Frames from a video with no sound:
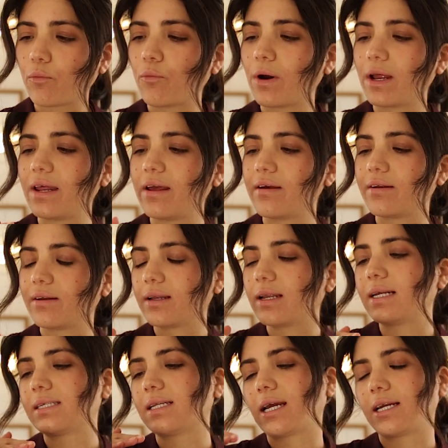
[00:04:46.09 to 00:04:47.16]
when
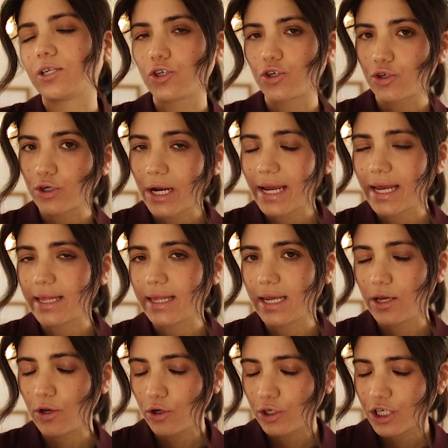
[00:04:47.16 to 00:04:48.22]
it's like straight, they
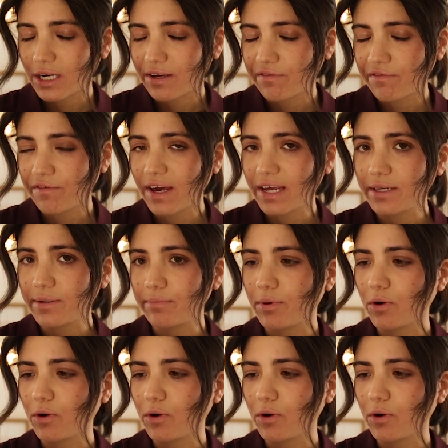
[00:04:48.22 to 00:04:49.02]
usually fit,